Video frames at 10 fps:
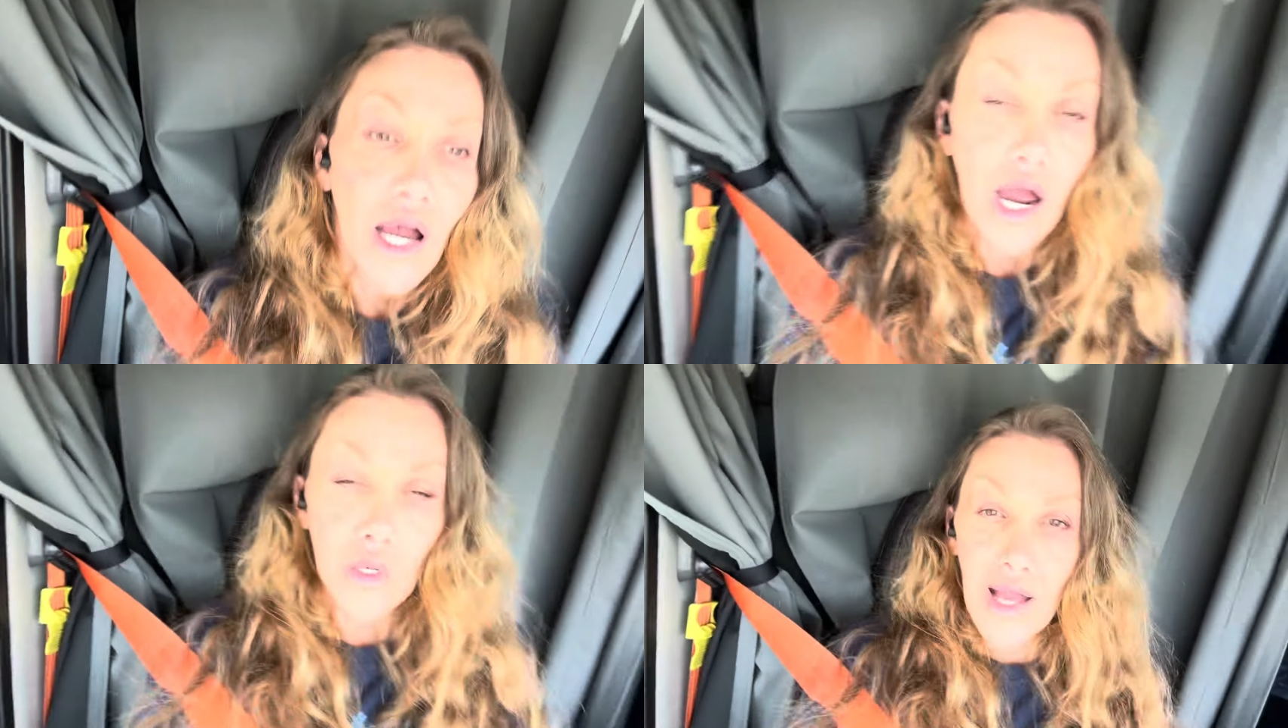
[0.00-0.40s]

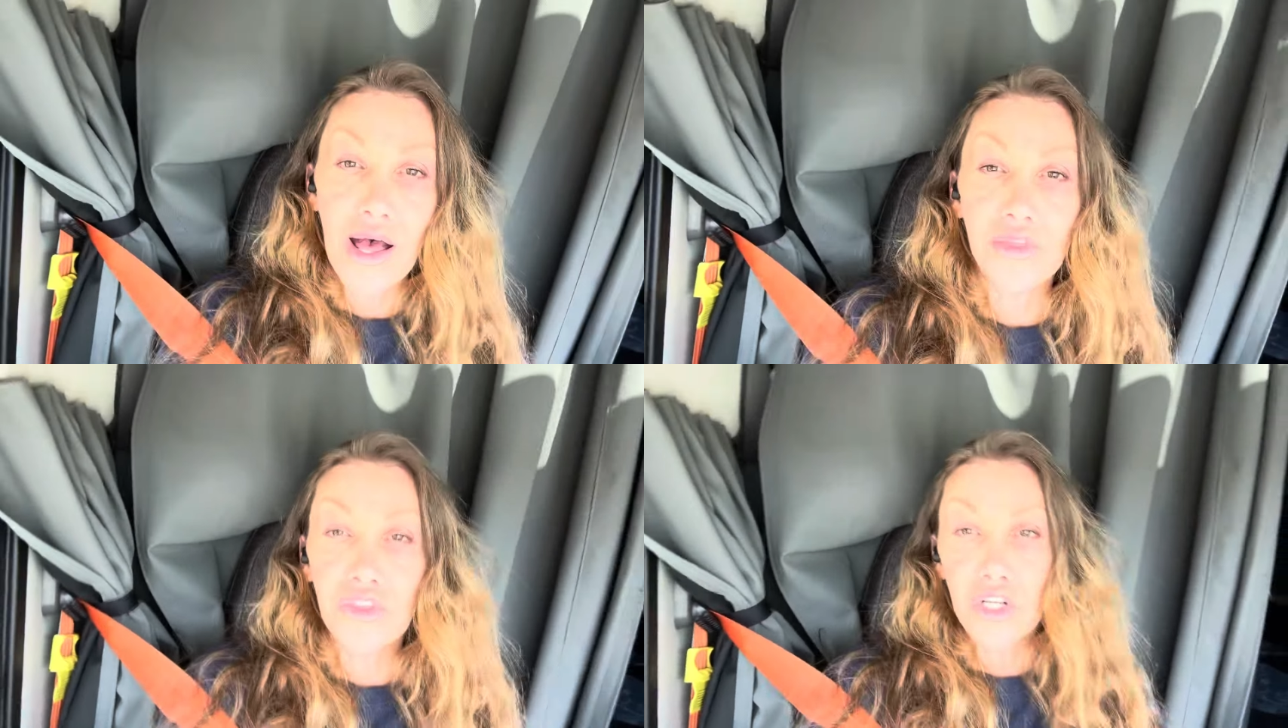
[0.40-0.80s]

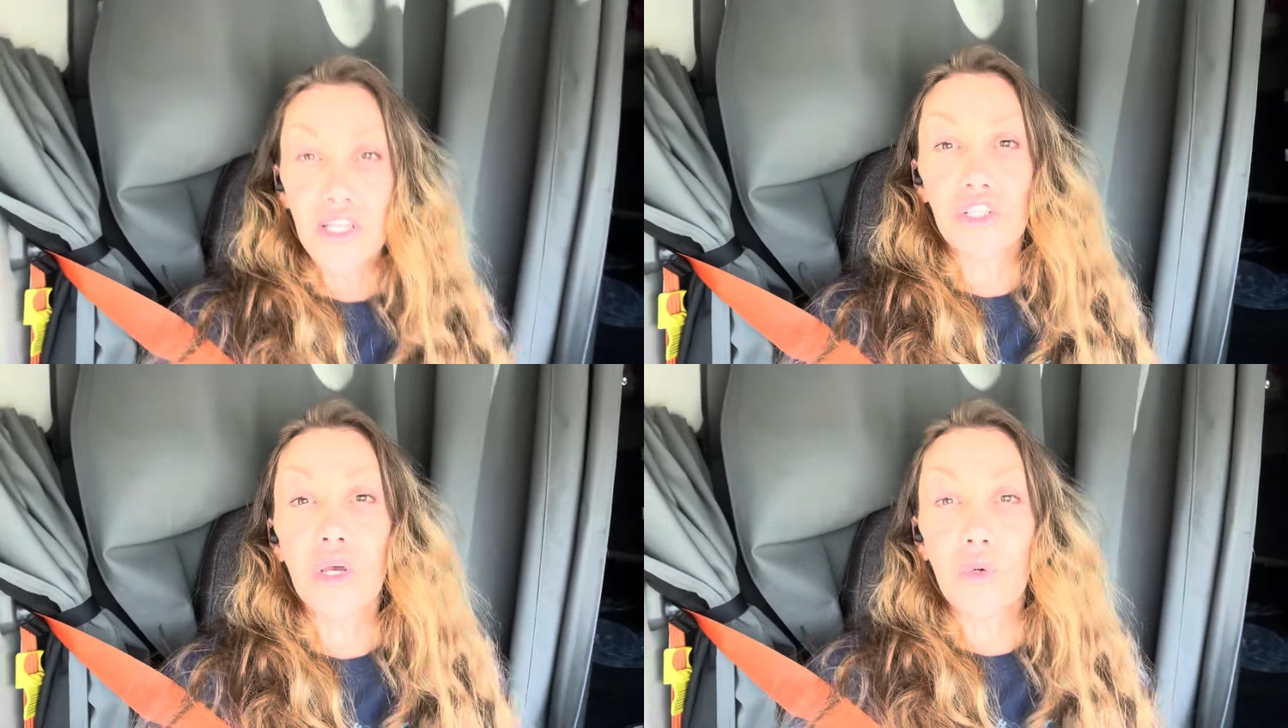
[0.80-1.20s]
around
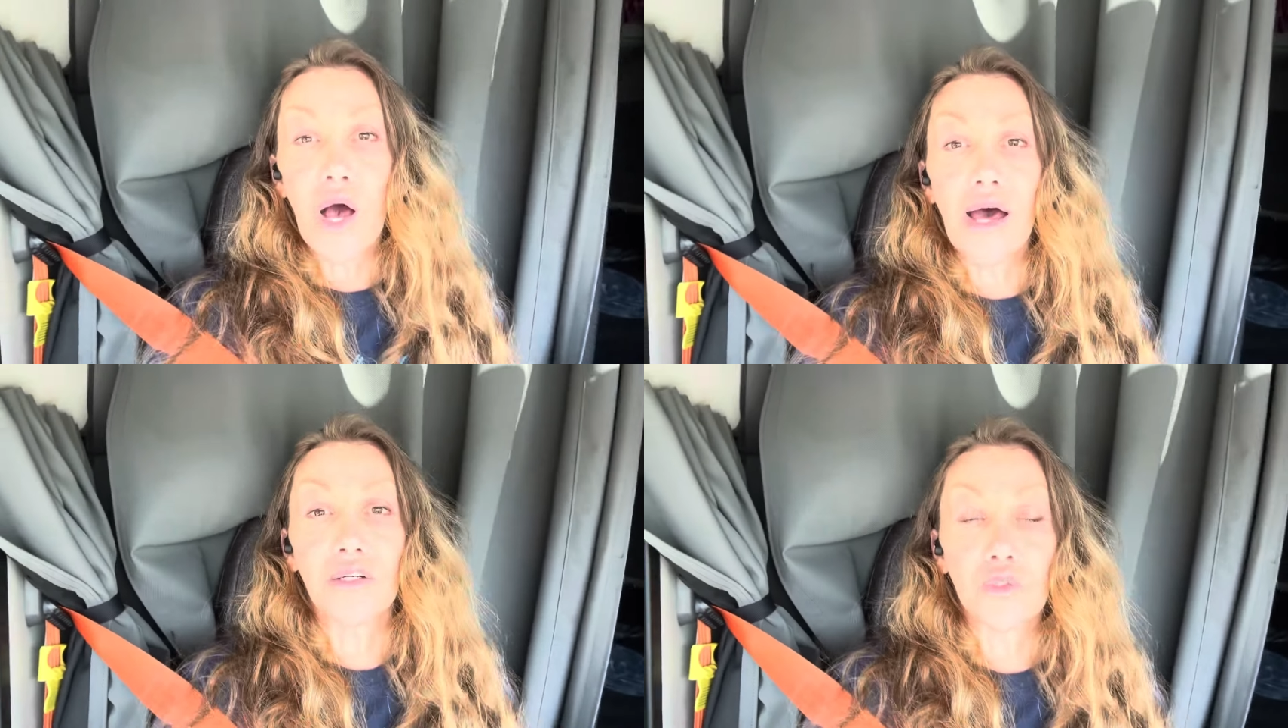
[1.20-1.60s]

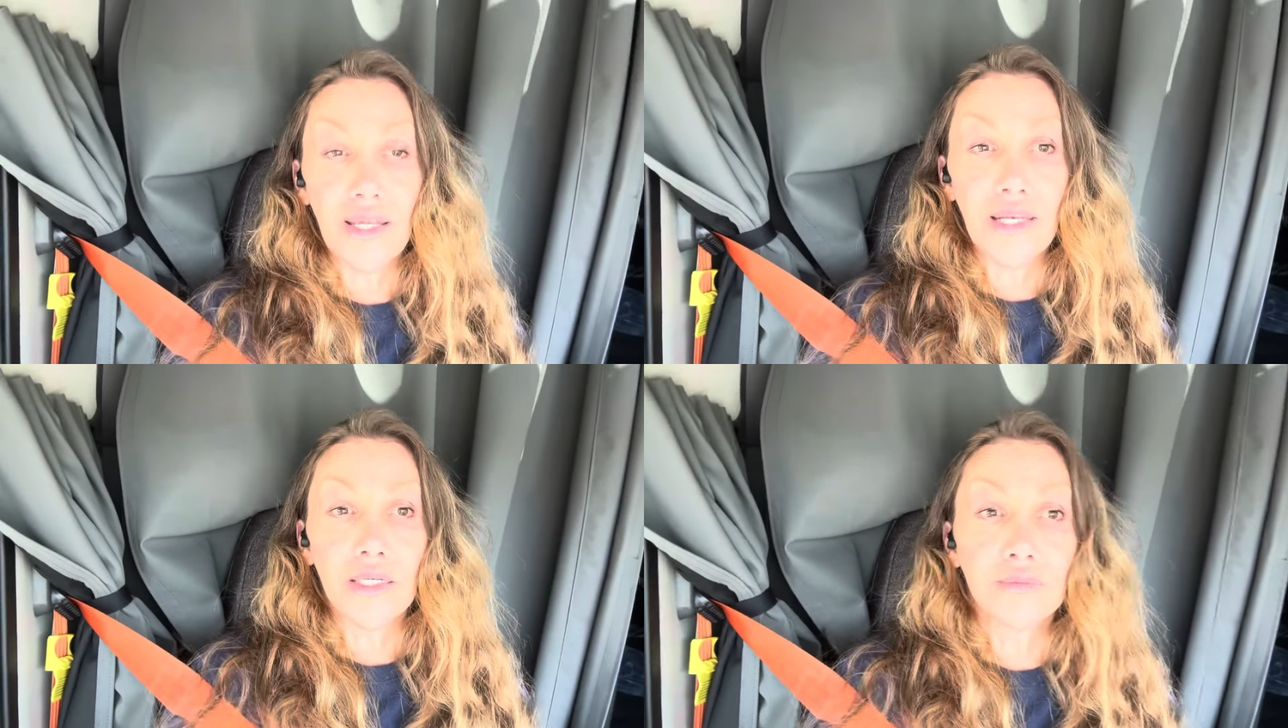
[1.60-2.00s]
$3,200.